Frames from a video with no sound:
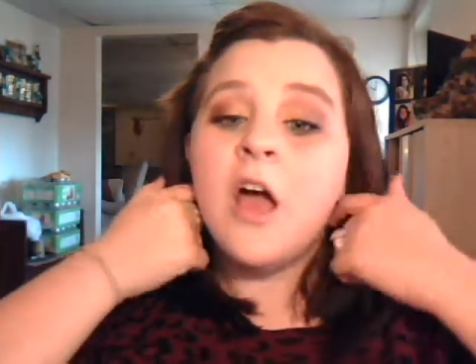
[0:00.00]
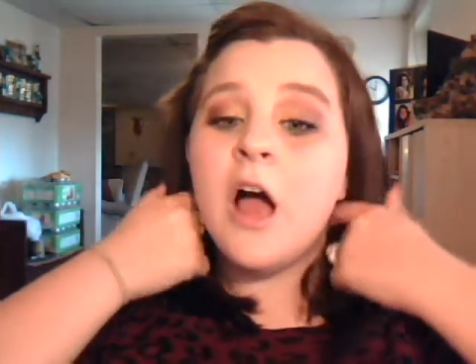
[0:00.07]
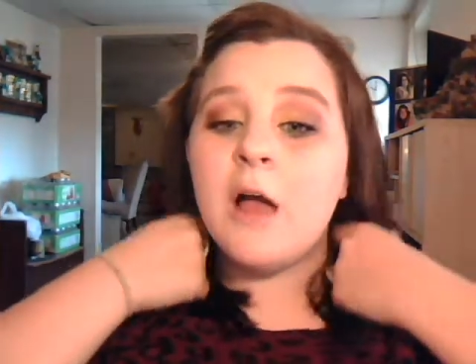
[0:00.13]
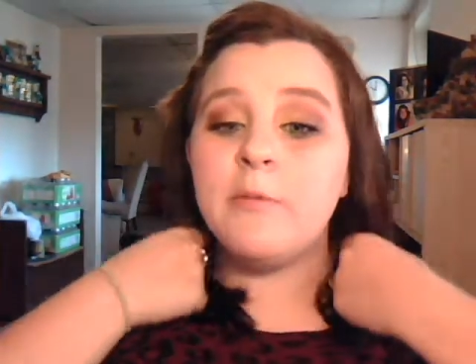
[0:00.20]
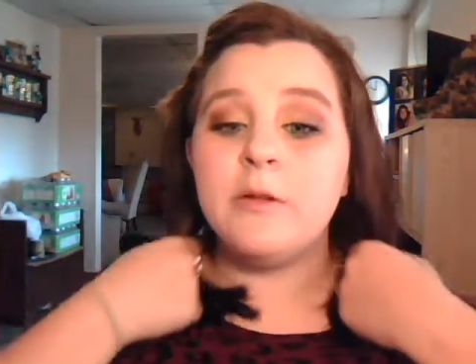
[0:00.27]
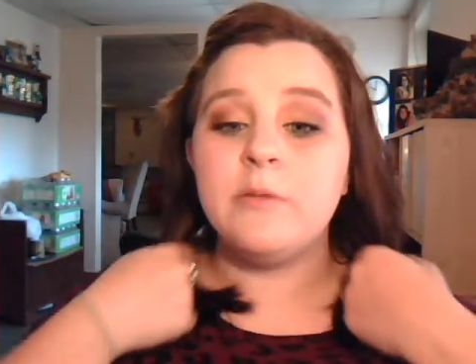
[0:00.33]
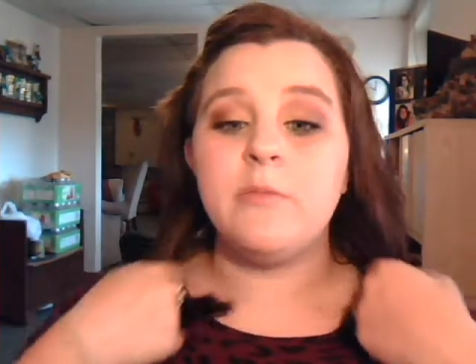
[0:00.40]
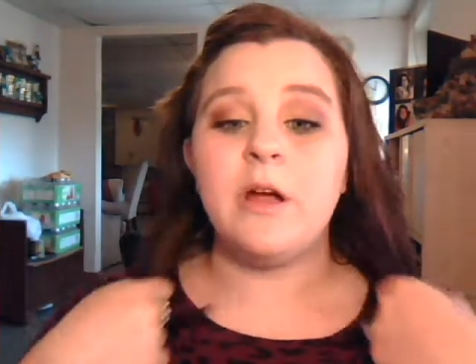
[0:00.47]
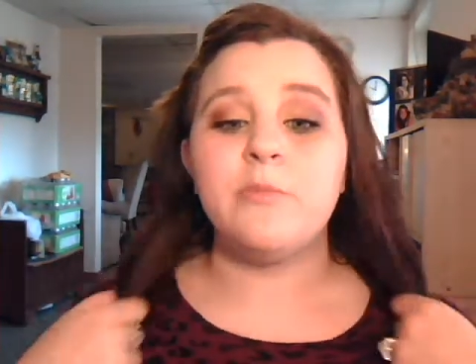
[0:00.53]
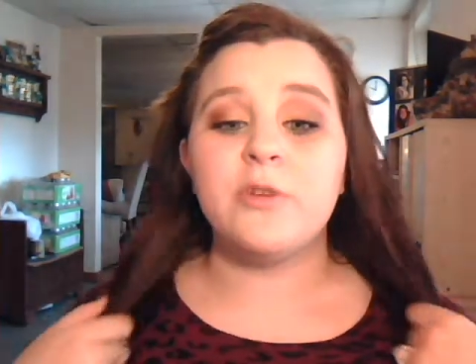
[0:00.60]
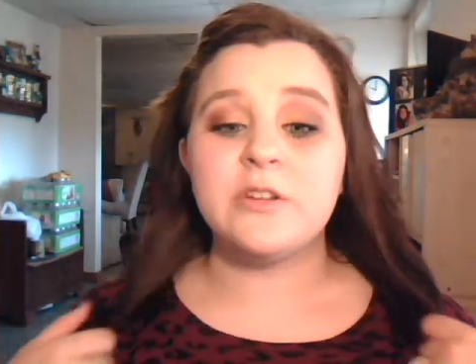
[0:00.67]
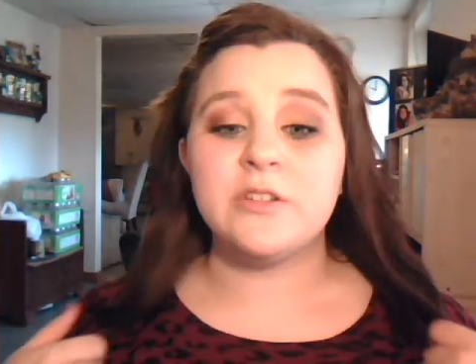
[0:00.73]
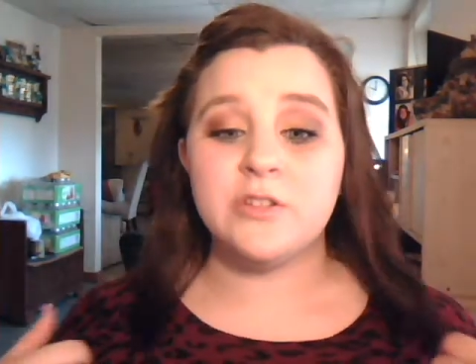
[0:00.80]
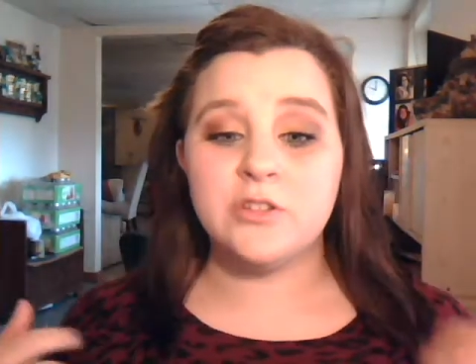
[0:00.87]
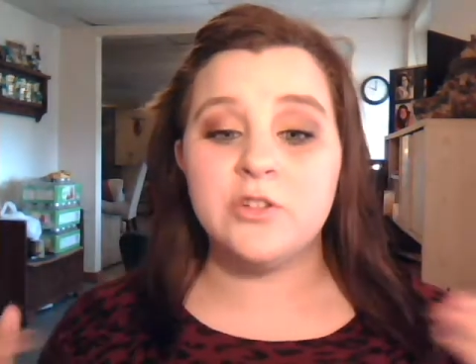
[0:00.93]
I mean, my
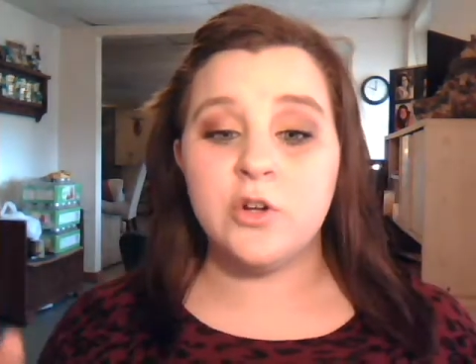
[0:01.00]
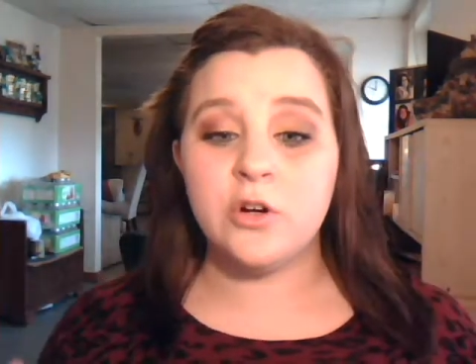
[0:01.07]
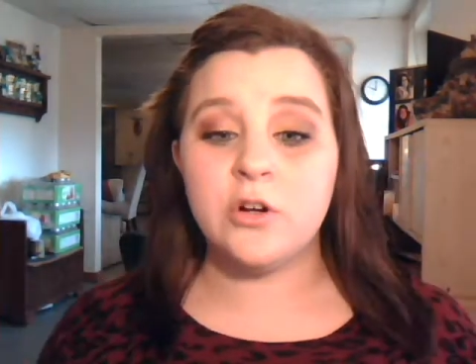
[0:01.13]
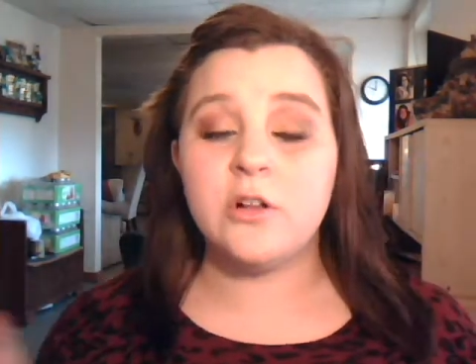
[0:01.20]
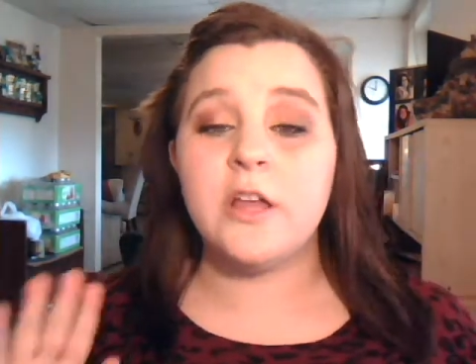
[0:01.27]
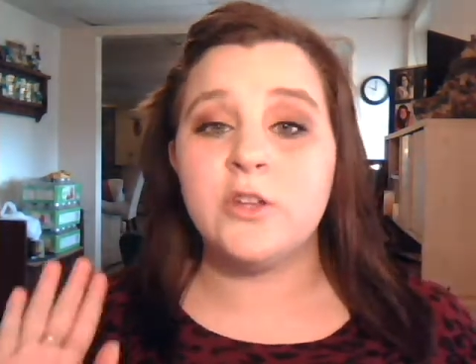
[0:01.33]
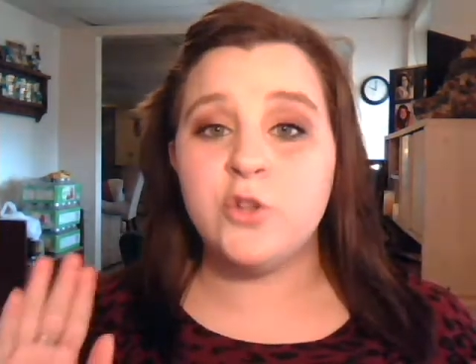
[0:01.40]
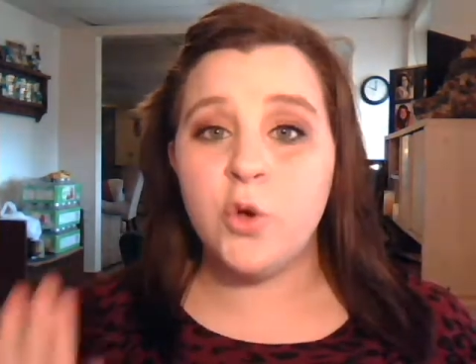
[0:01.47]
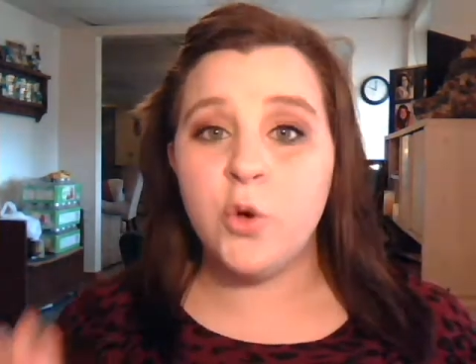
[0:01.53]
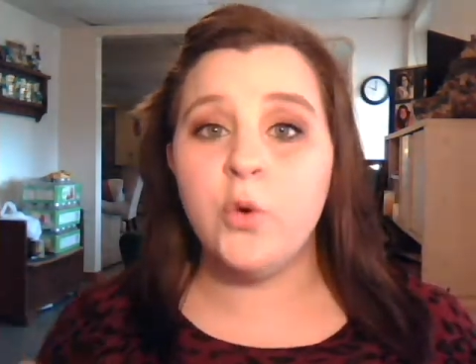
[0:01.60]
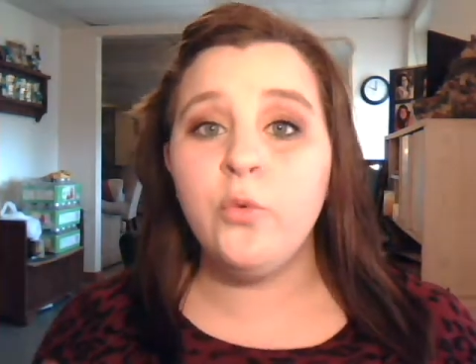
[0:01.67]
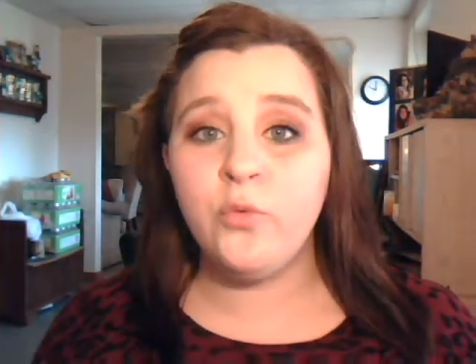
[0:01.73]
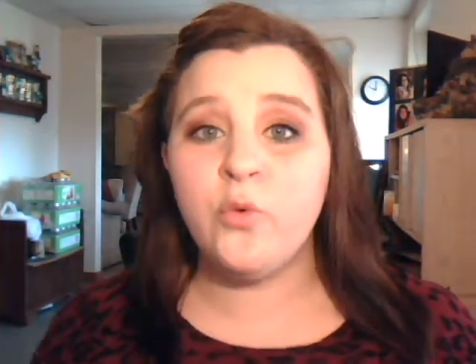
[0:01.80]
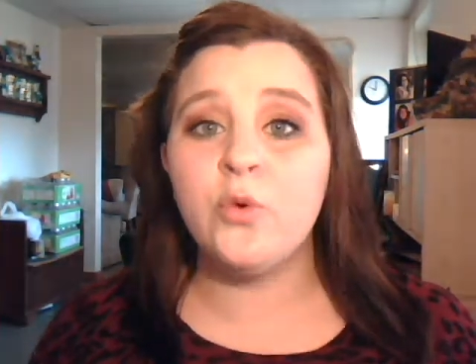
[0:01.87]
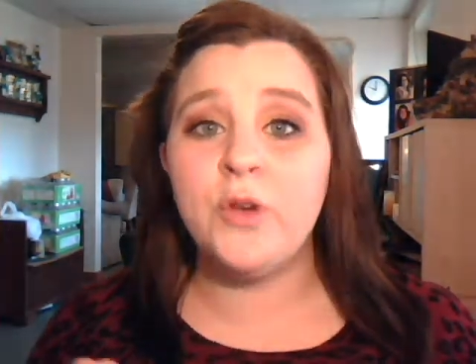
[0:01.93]
brushes took like
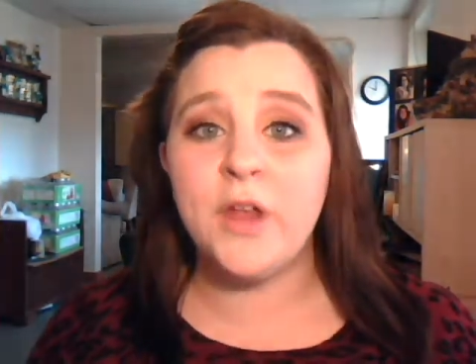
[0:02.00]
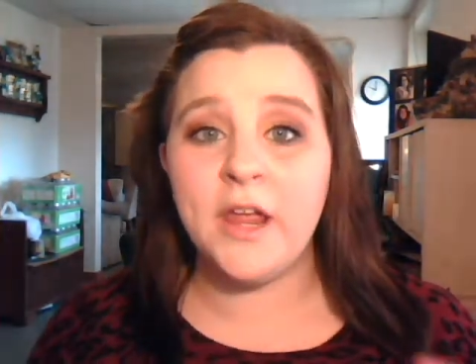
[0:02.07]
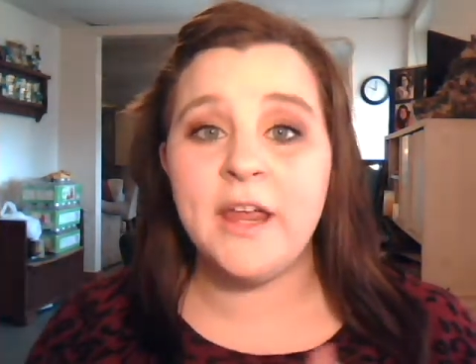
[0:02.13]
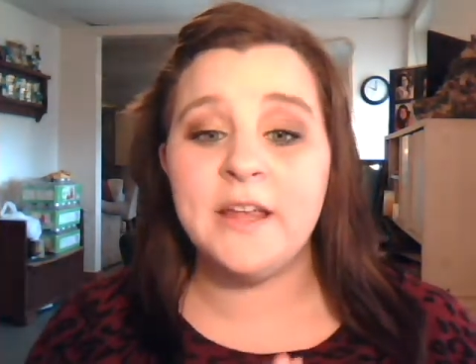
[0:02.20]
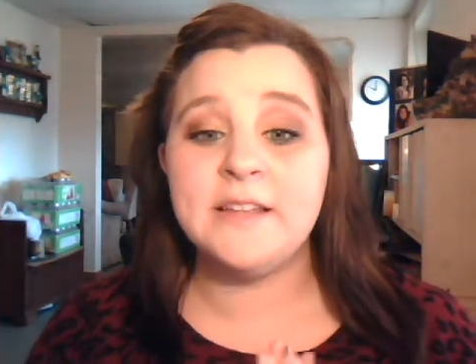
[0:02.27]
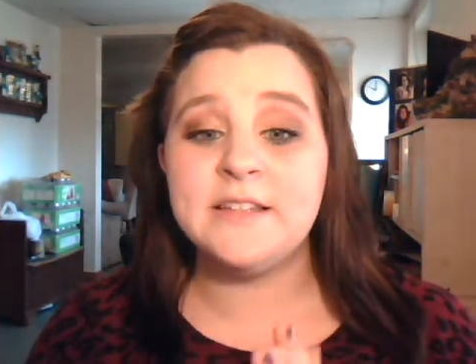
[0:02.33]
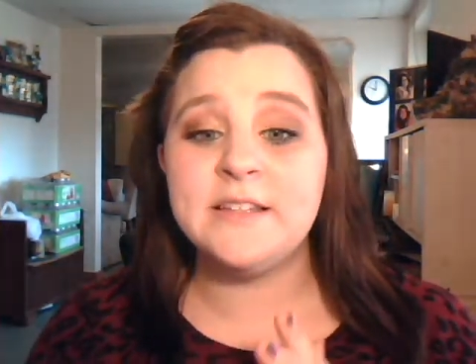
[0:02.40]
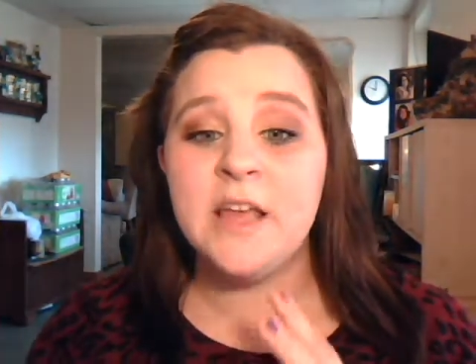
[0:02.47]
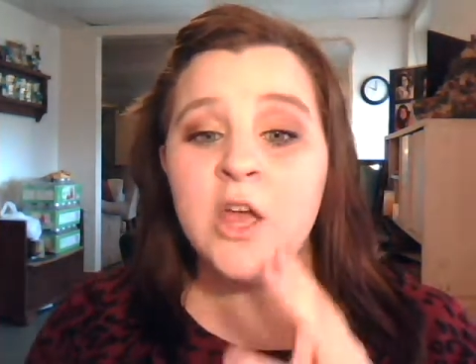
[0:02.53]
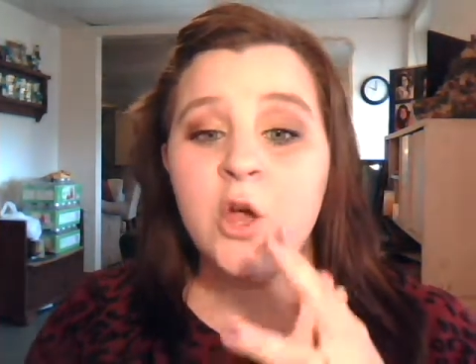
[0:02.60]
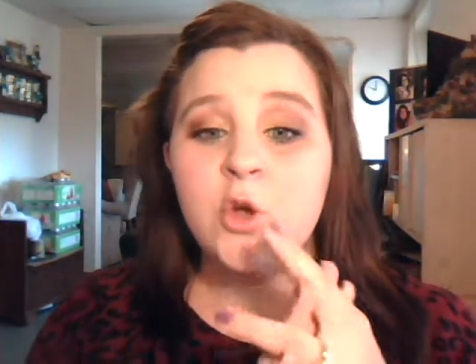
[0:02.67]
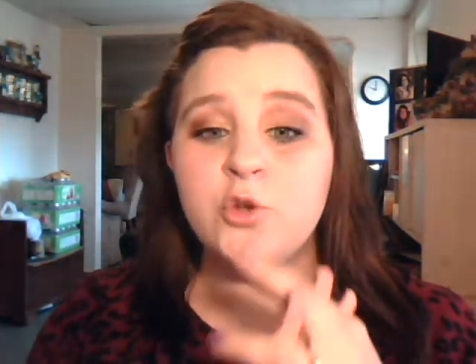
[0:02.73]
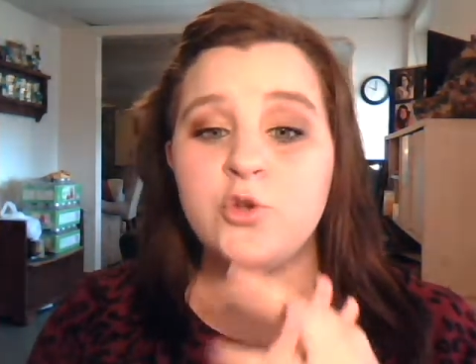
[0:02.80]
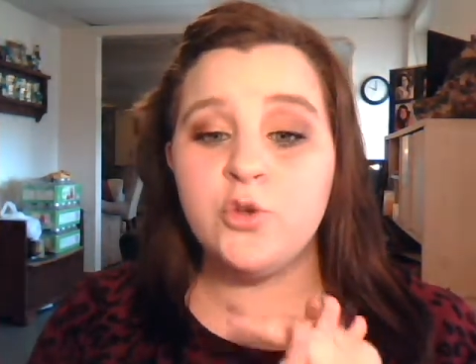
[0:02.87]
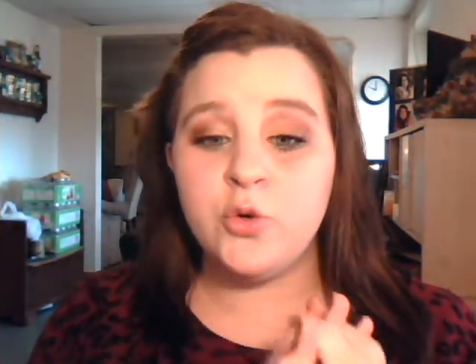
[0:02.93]
2 full days
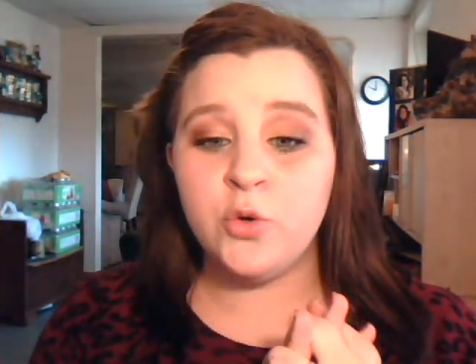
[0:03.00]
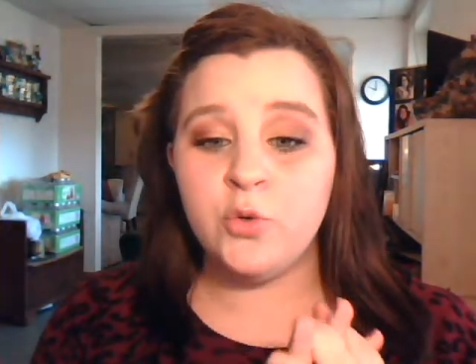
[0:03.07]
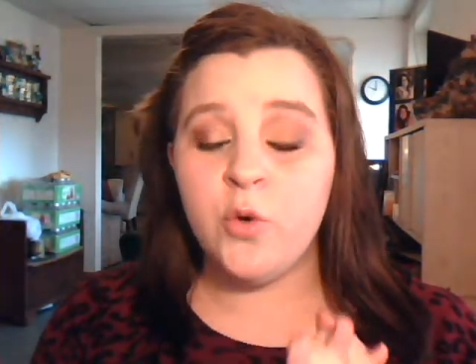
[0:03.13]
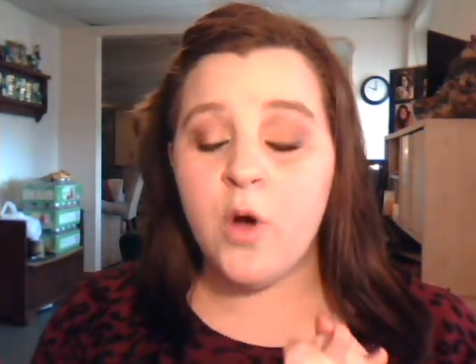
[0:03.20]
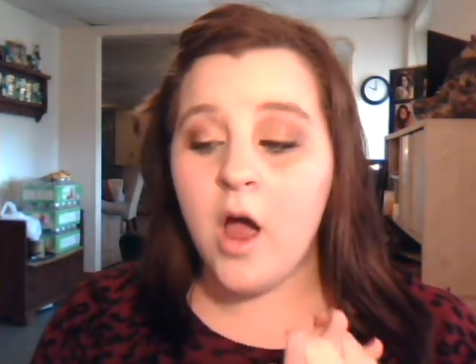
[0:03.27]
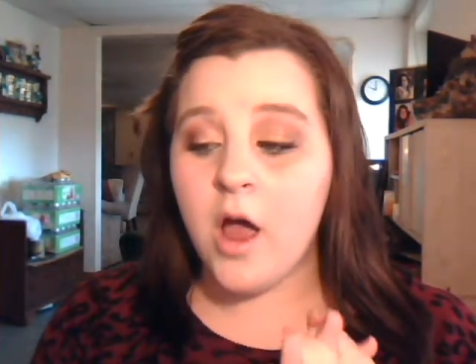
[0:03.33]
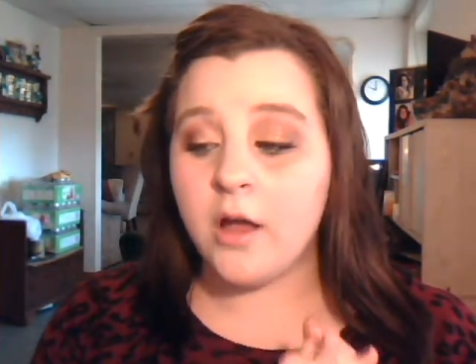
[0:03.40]
to